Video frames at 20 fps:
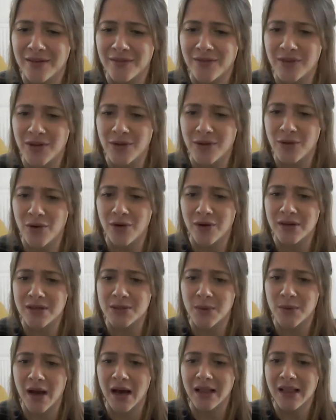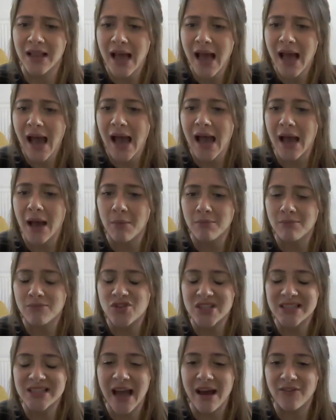New York as well.
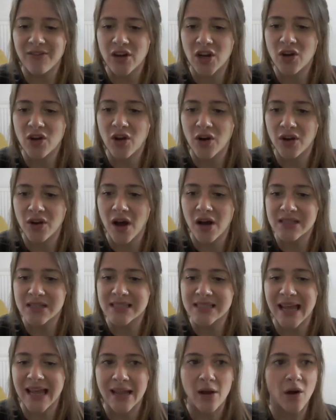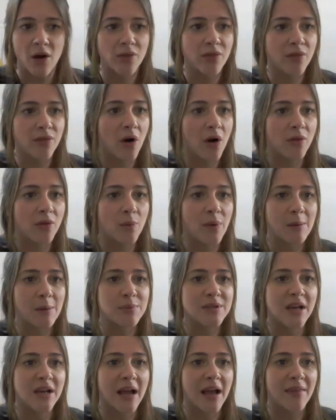Just have a look on our slate on the
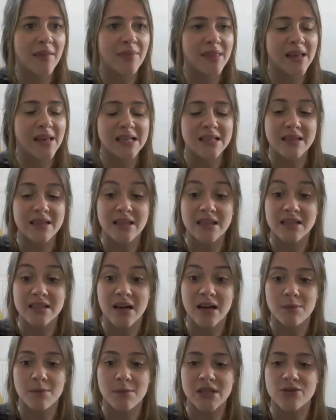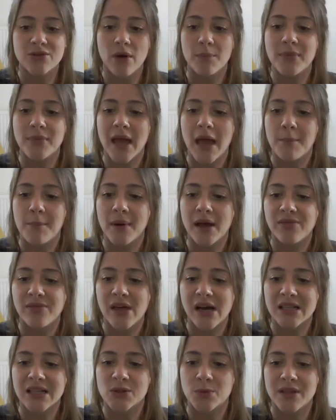website, and the timings are up there, but
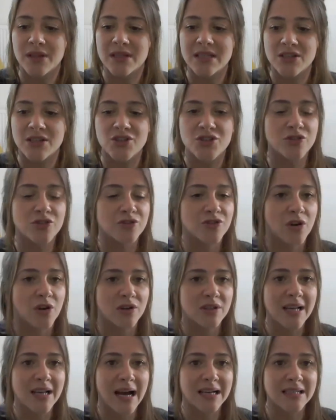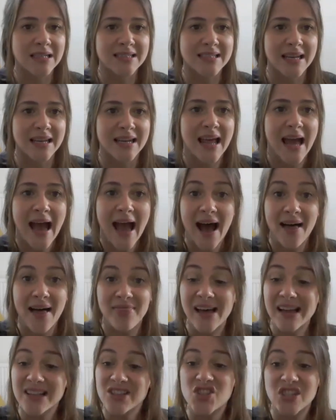that's with Digital Dogs Casting, and
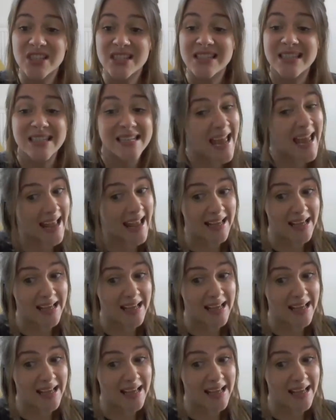that's just today.